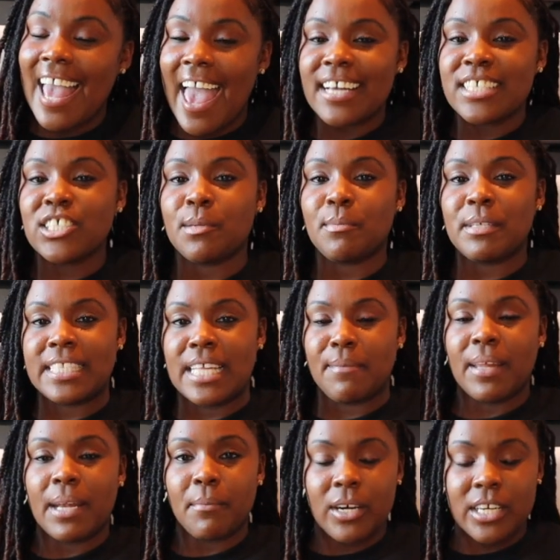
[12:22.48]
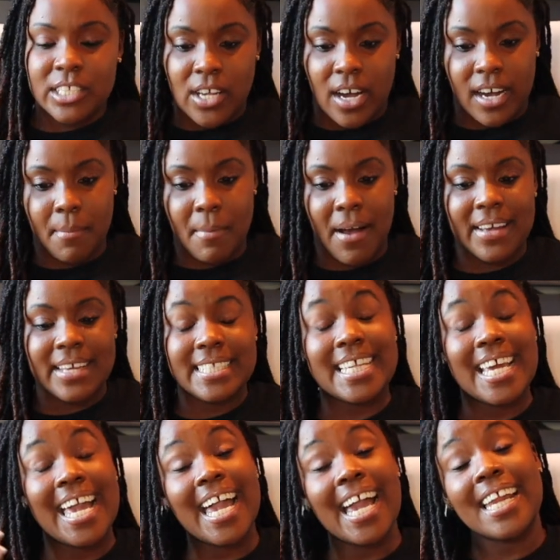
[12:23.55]
actionable step that I'm going to talk about is
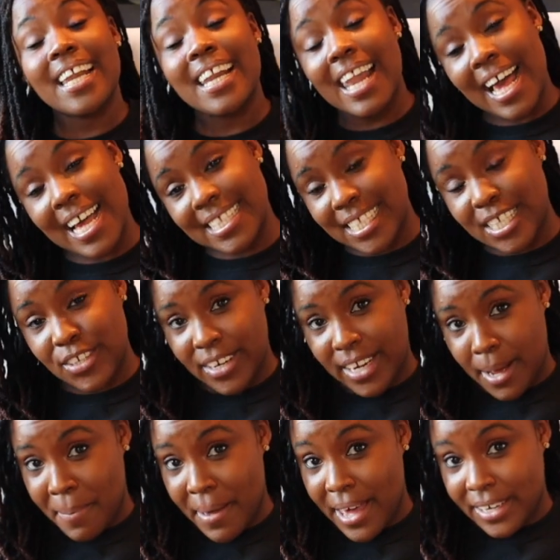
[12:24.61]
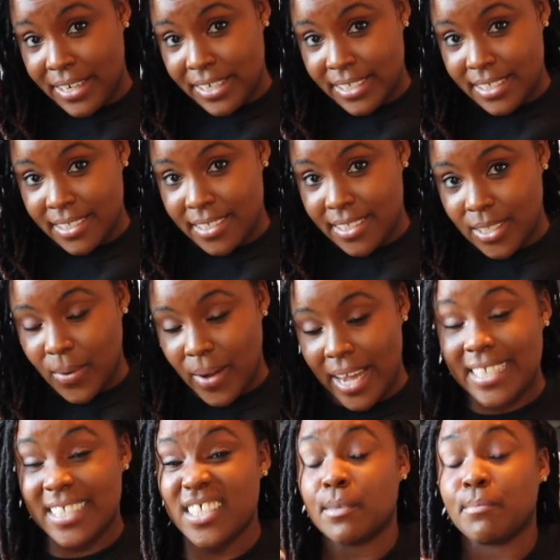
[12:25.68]
analyzing your competitors.
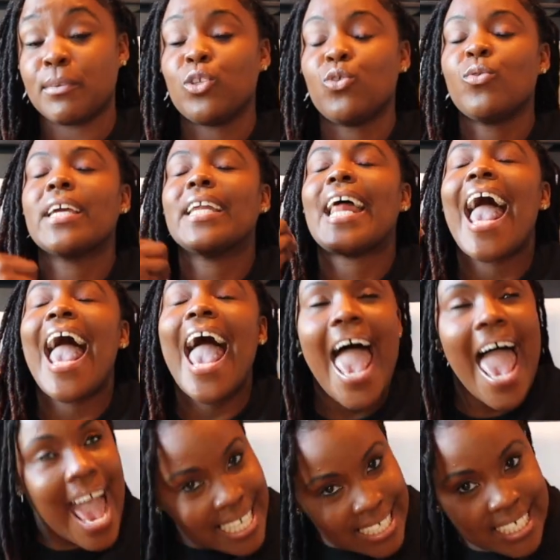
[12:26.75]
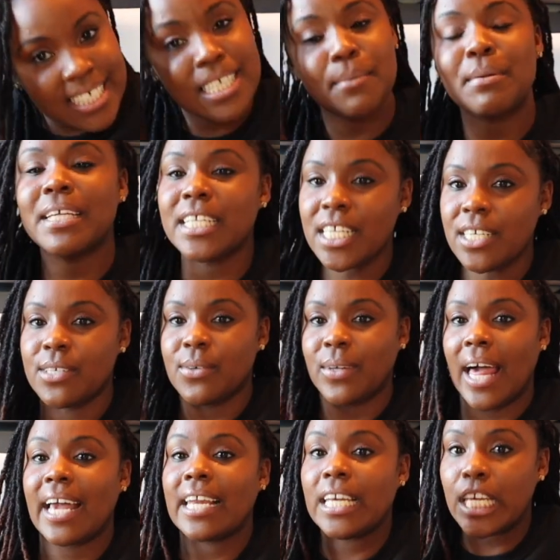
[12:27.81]
Okay, this is something you can actionably do,
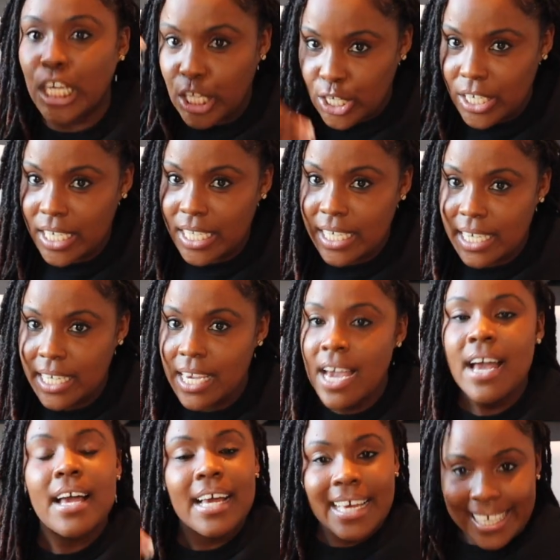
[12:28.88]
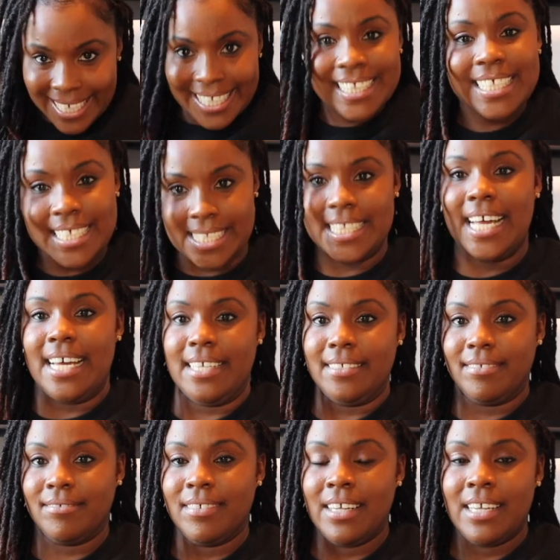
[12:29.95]
like literally get this
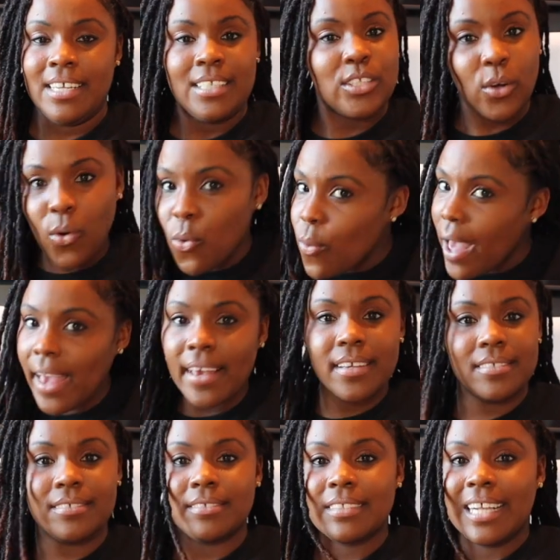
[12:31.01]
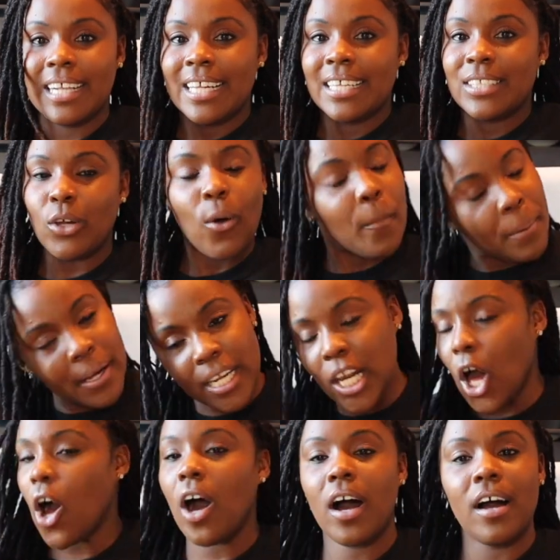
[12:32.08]
done. Don't wait, don't put it
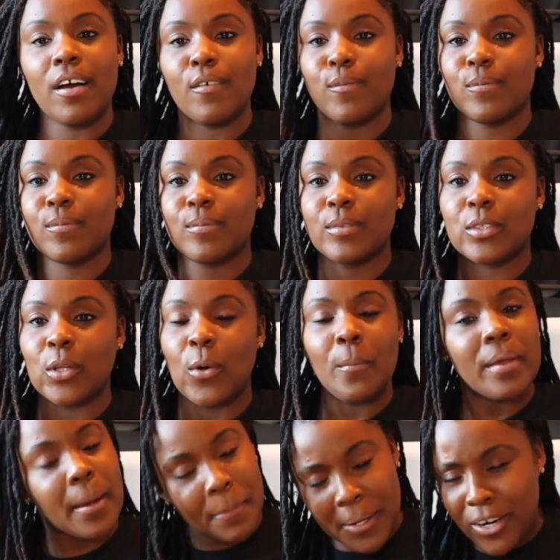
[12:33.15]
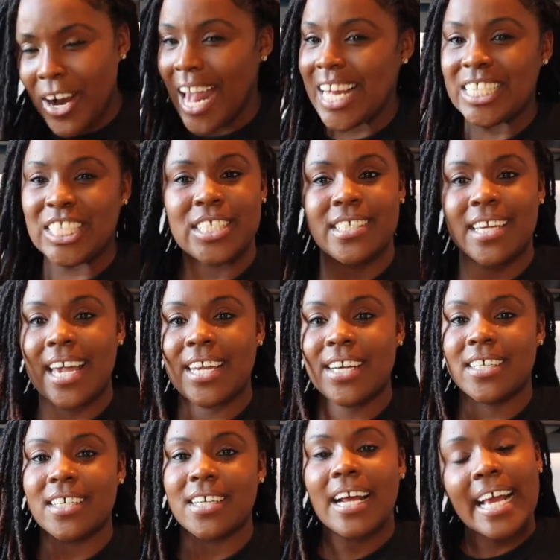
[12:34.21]
off. Don't be a
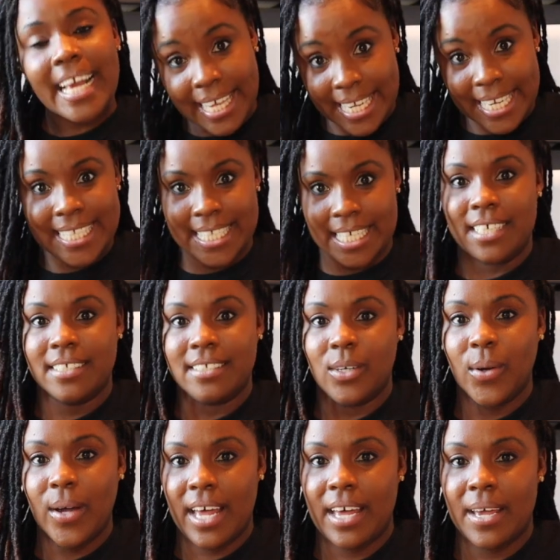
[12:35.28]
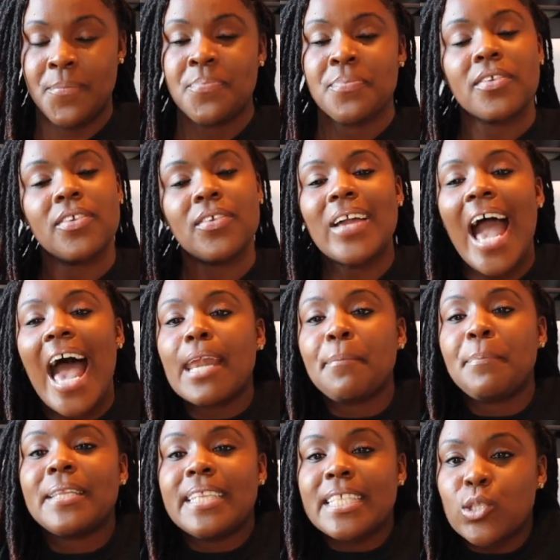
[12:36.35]
procrastinator. Get it done, okay? You got
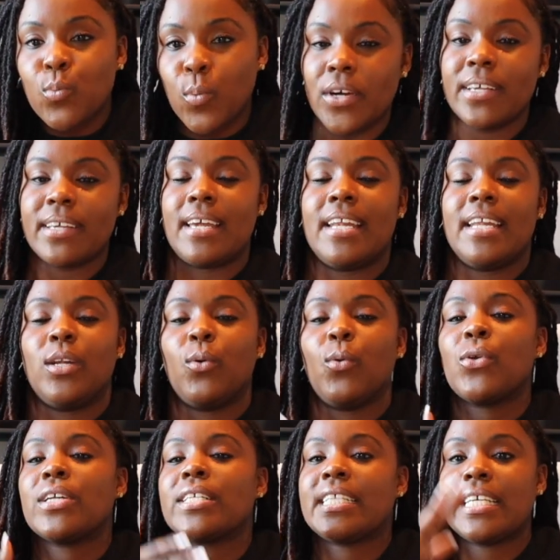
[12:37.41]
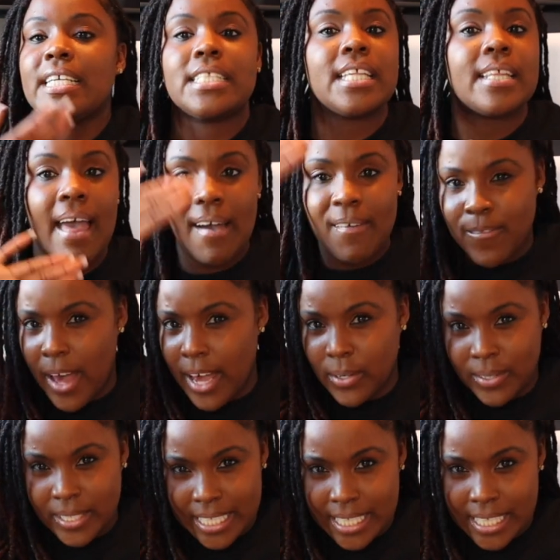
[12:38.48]
to put this work in order to get to that
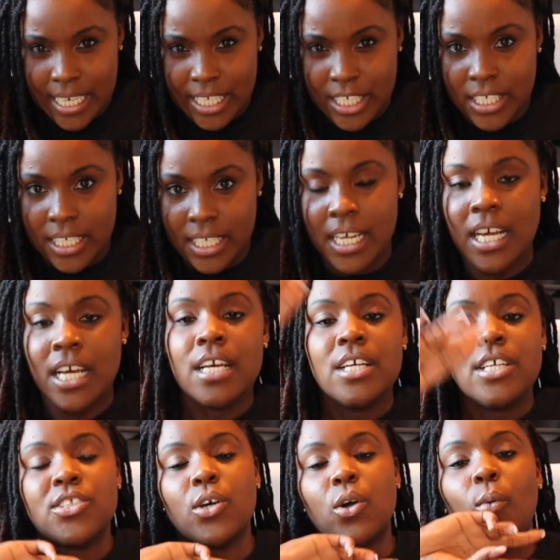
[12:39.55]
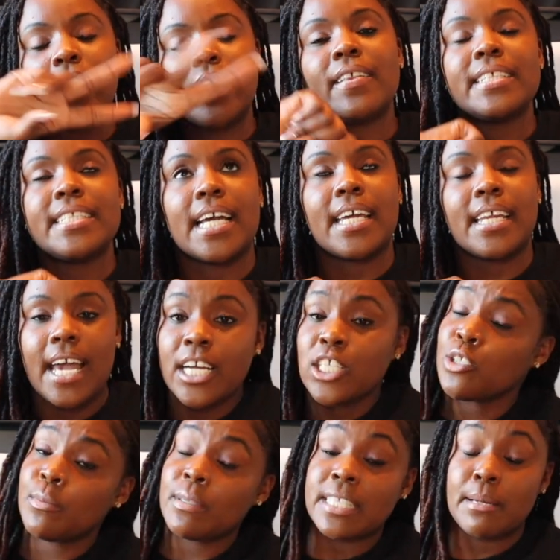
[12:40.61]
final destination. So one of the second
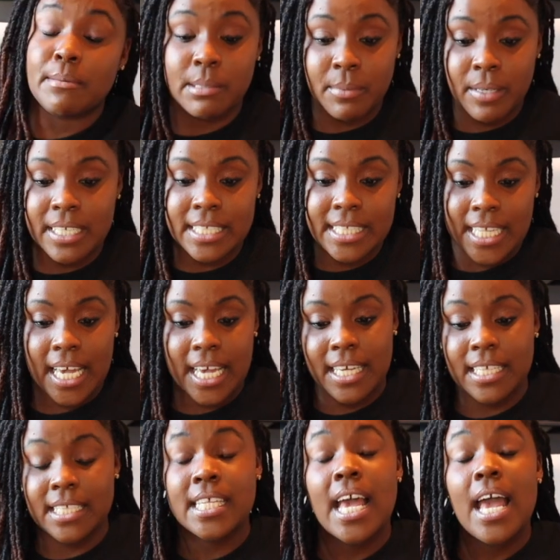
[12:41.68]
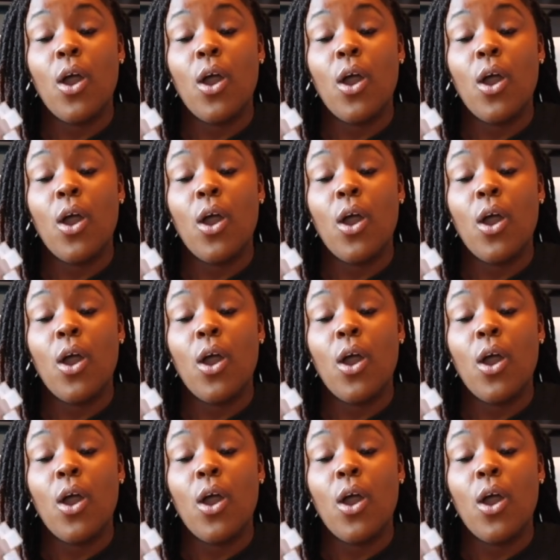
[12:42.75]
actionable steps I'm going to say is